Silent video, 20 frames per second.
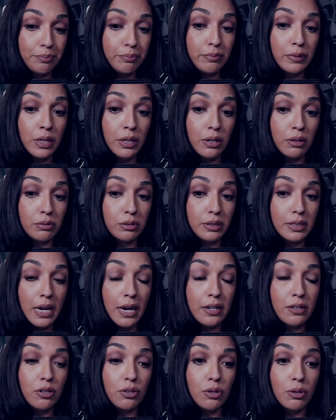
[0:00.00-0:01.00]
you know,
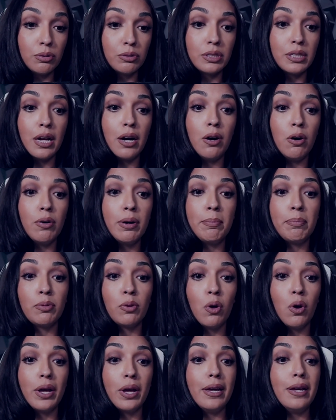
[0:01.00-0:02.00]
Standard Hotel
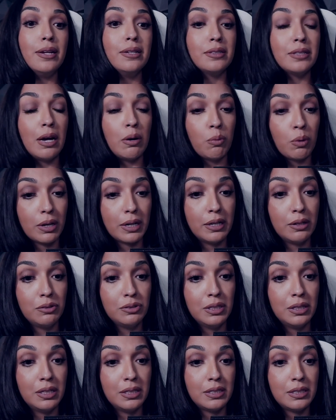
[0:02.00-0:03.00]
employees that were killed
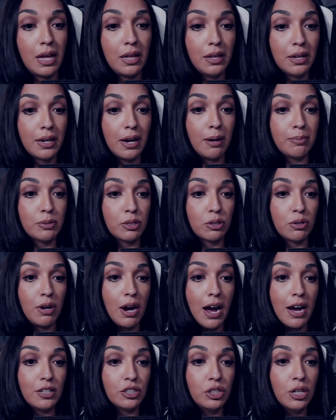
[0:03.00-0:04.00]
in this helicopter
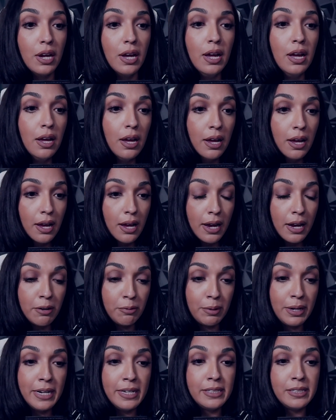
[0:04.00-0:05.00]
crash. It
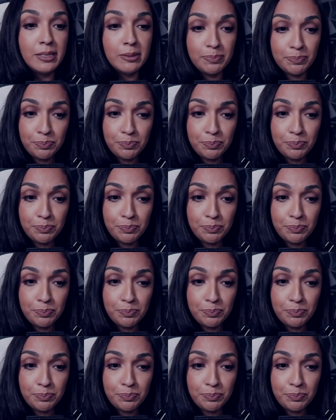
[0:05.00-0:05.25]
reads,